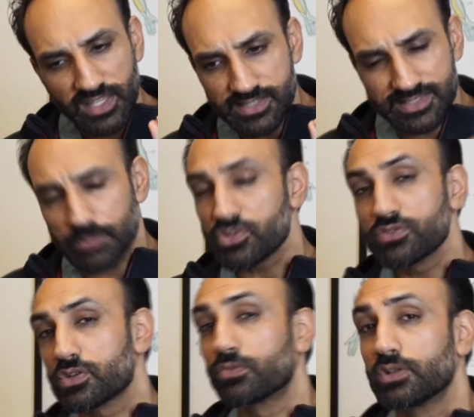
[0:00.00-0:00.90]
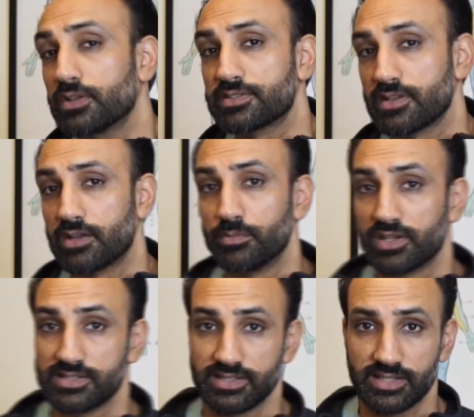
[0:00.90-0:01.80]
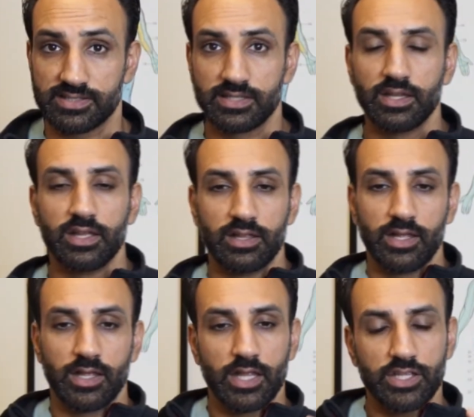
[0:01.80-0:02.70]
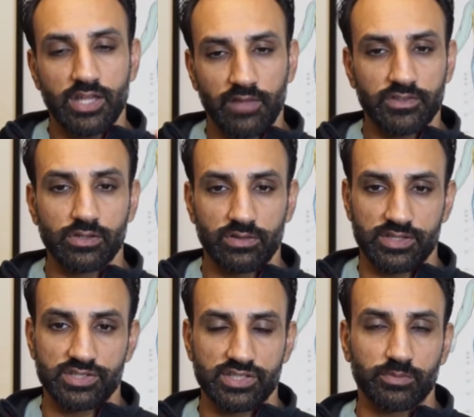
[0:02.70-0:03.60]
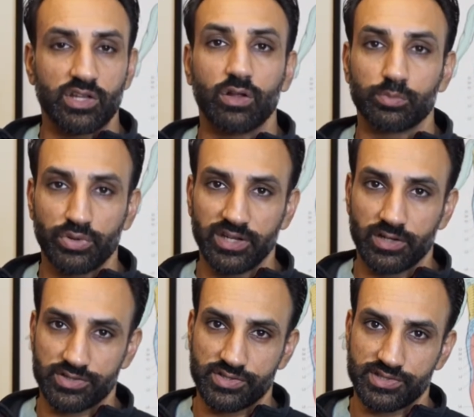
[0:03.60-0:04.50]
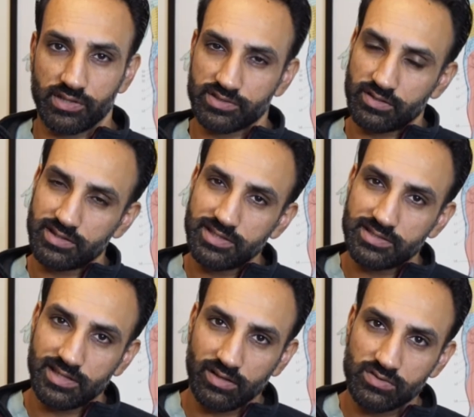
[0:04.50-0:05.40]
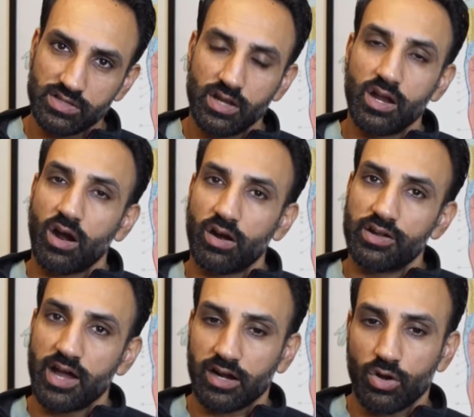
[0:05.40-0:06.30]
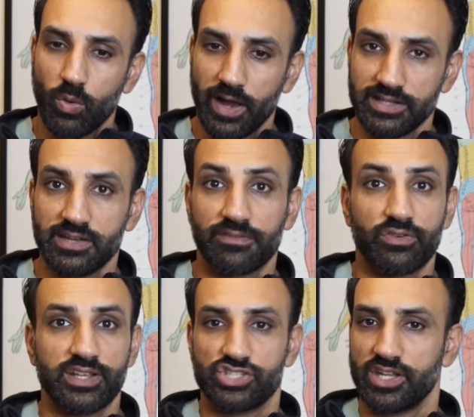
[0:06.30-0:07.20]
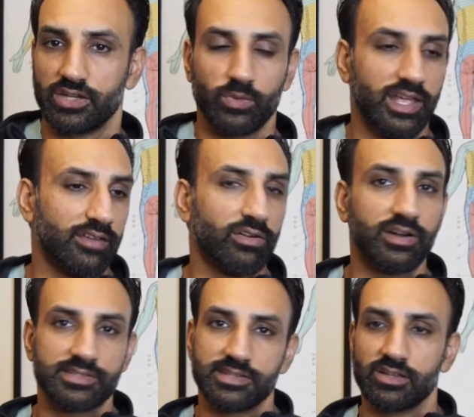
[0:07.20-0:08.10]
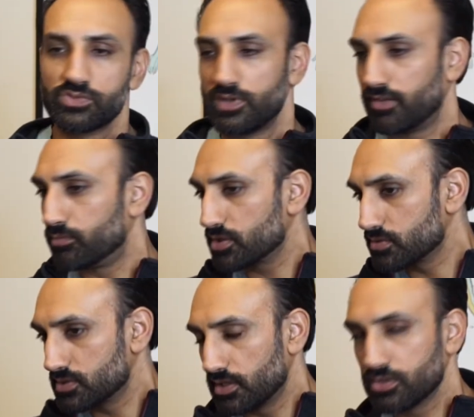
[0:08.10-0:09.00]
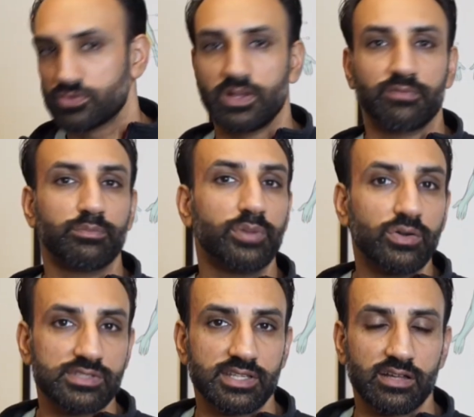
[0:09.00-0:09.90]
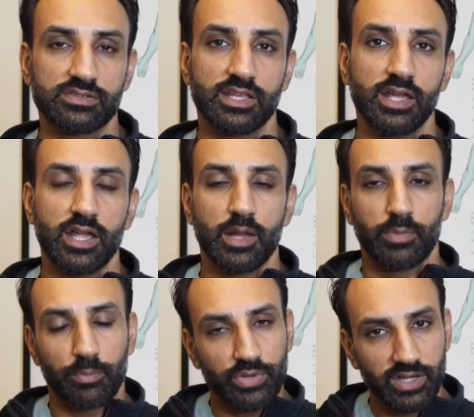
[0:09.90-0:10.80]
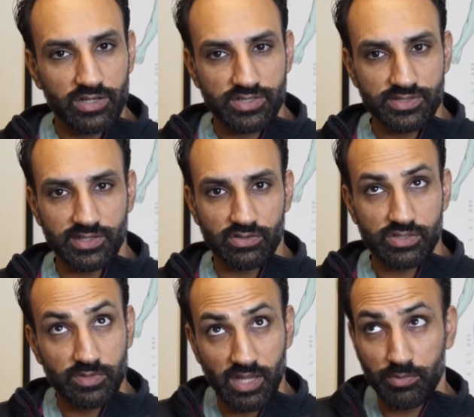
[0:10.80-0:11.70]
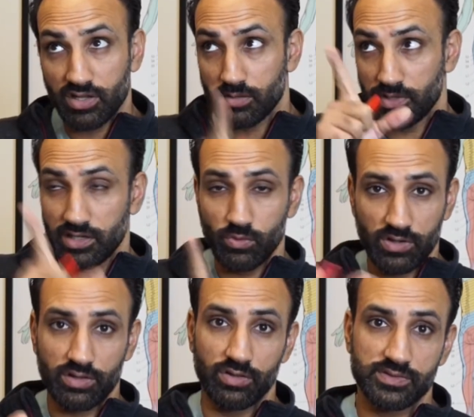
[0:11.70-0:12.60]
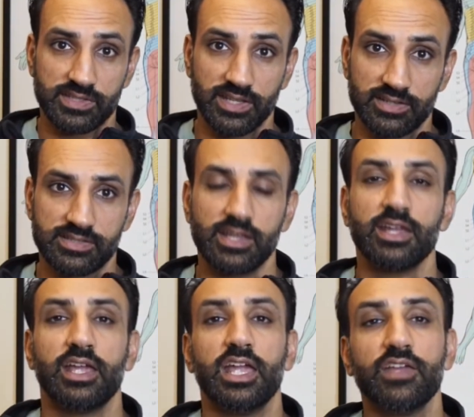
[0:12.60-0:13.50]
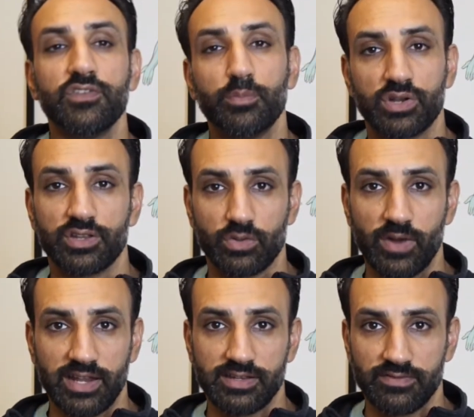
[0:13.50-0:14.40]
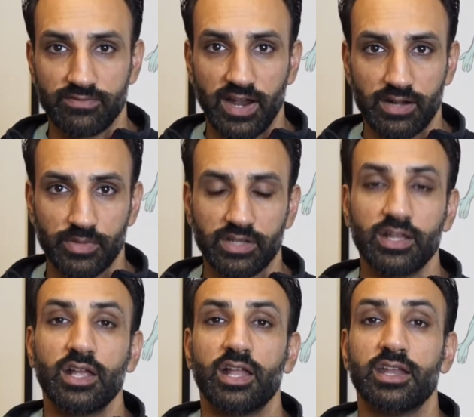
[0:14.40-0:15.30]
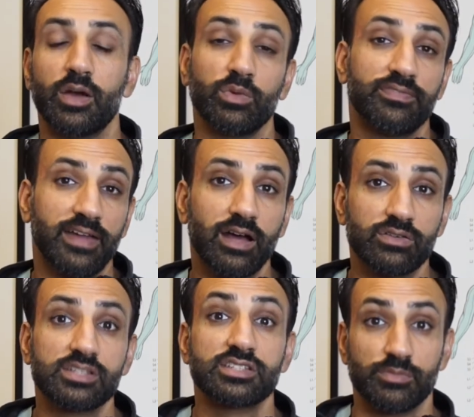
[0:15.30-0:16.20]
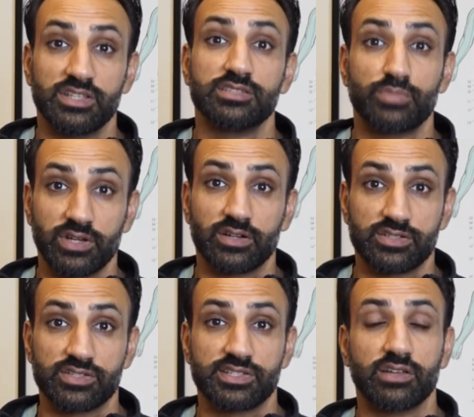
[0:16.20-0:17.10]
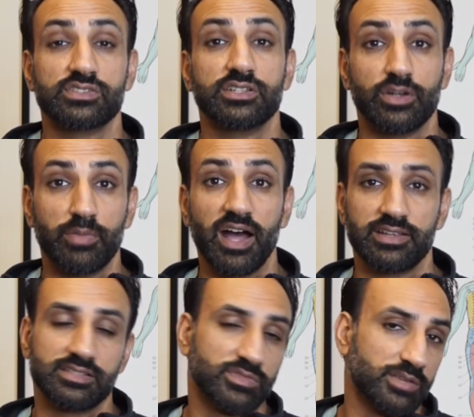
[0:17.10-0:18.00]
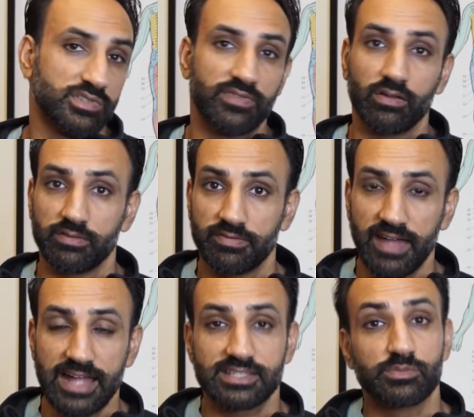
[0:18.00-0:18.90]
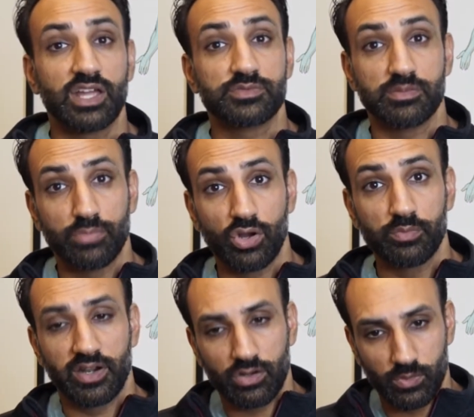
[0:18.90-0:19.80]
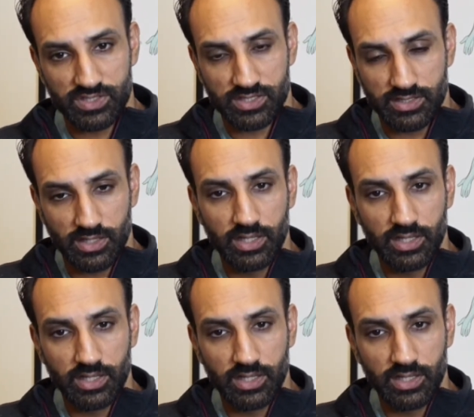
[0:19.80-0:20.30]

Stem cells are really exciting because of this. You have to know that there's something called precursor cells, and these cells are not quite differentiated. We have heart cells, we have muscle cells, we have bone cells, but precursor cells can become any one of those things if you put it in the right environment. Now we found some of these precursor cells in your body. Sometimes they're found in fat, sometimes in bone marrow, which is